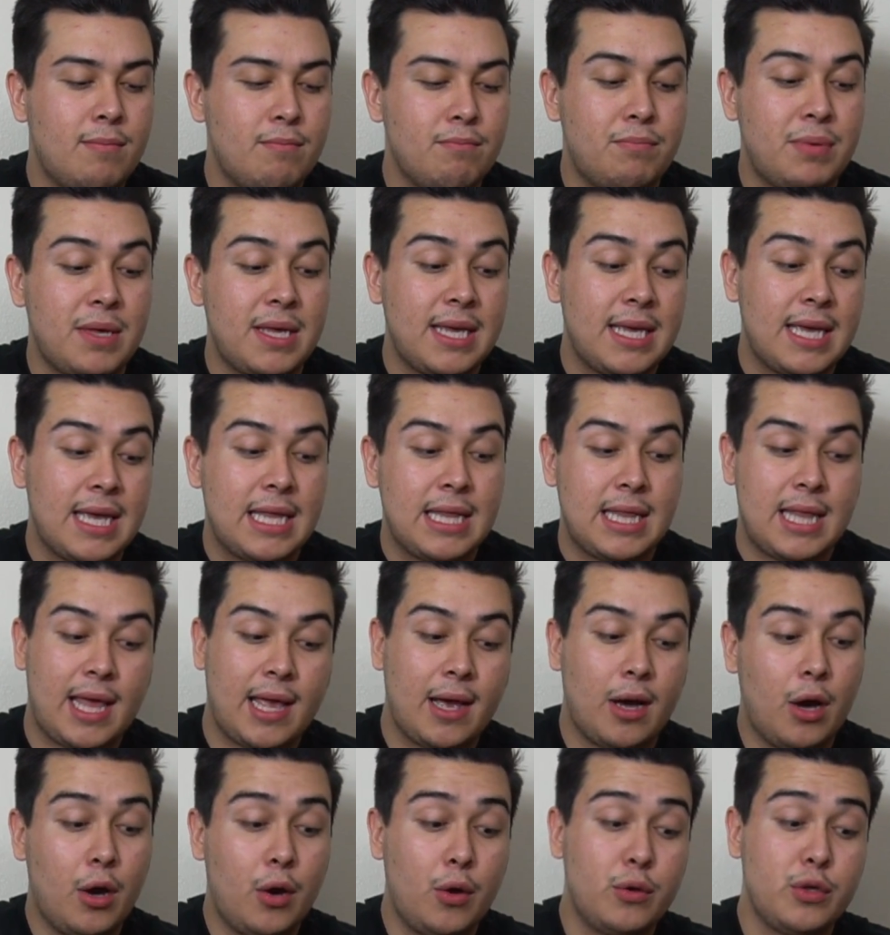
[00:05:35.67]
being in like,
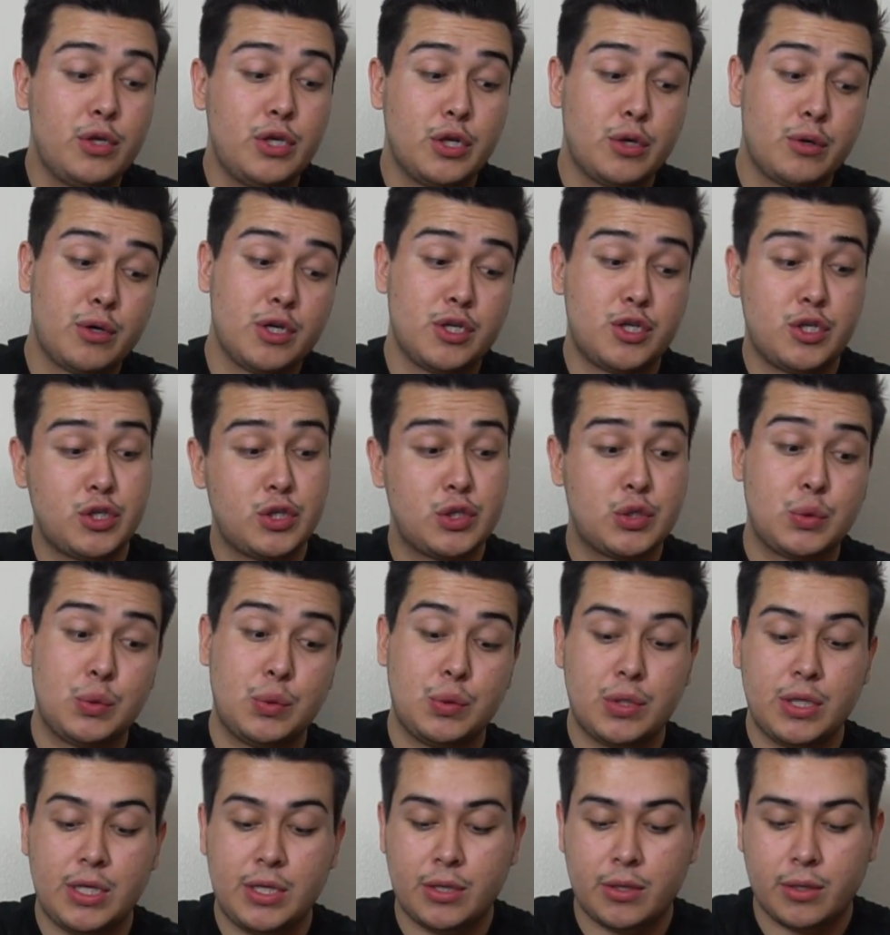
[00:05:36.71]
oh, you're a school
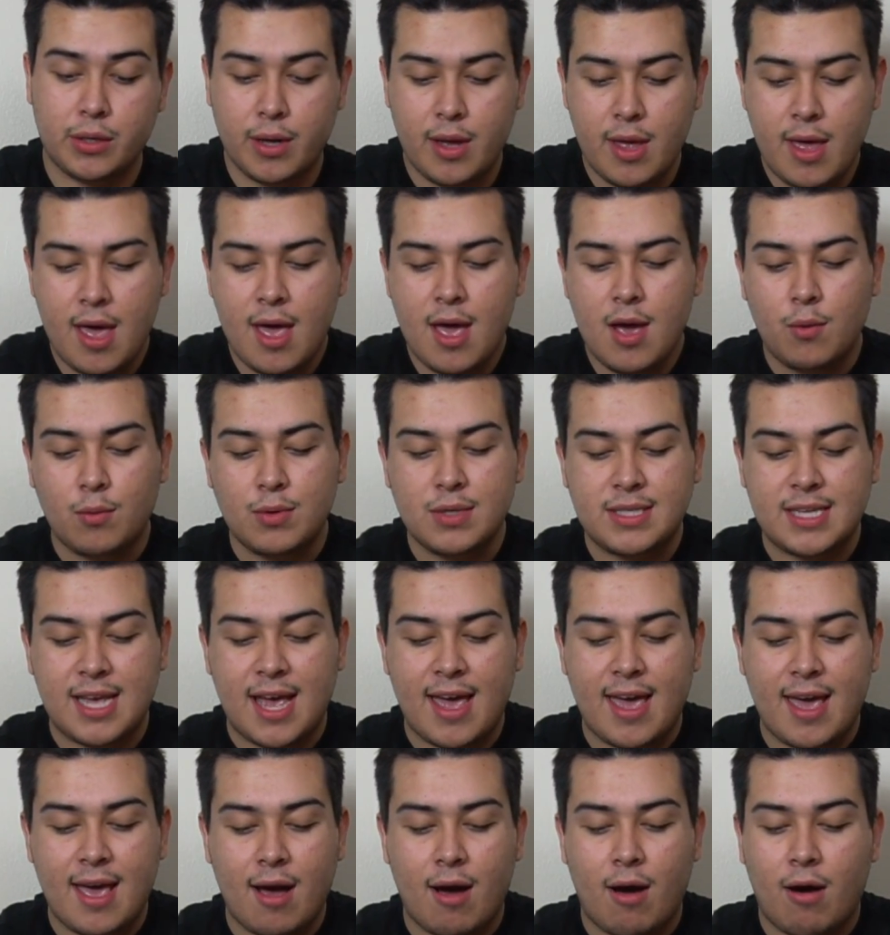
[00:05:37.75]
leader, was
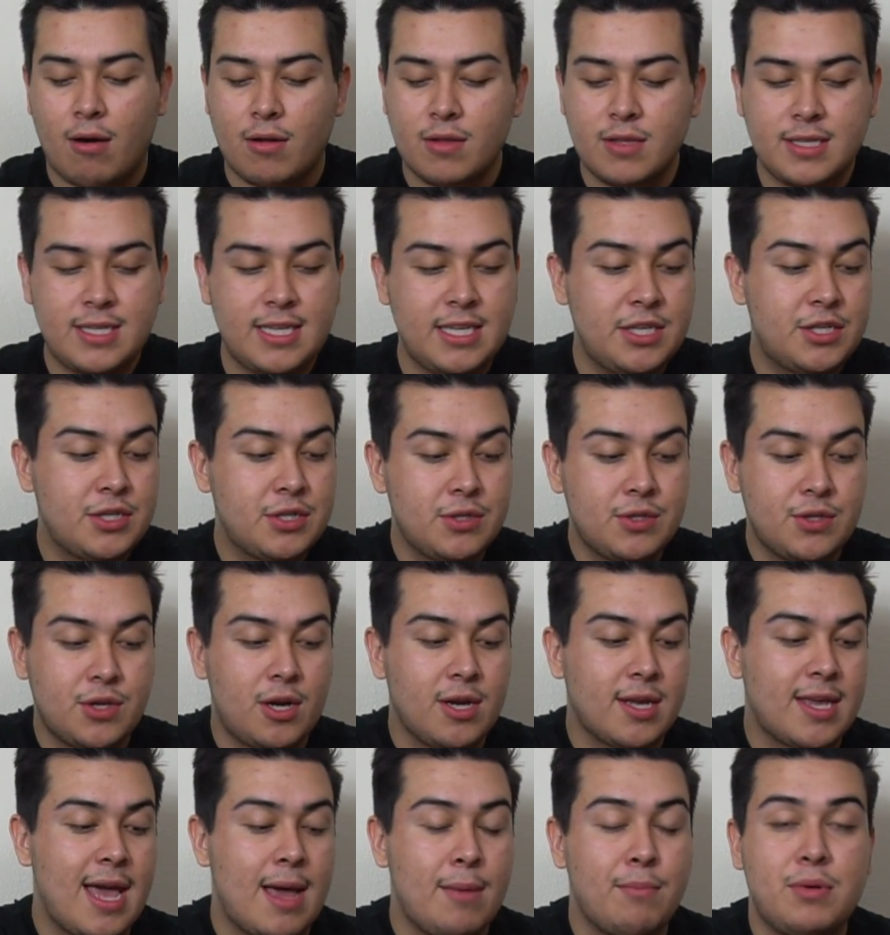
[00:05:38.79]
that all the teachers
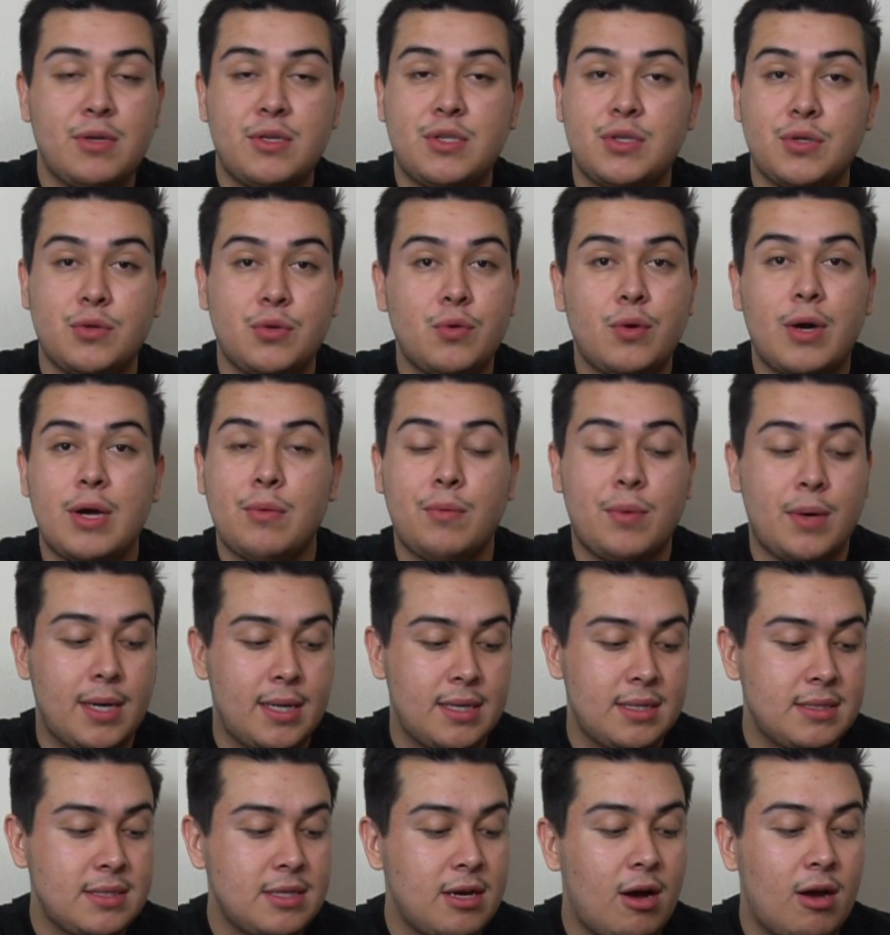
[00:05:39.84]
on campus knew who I was.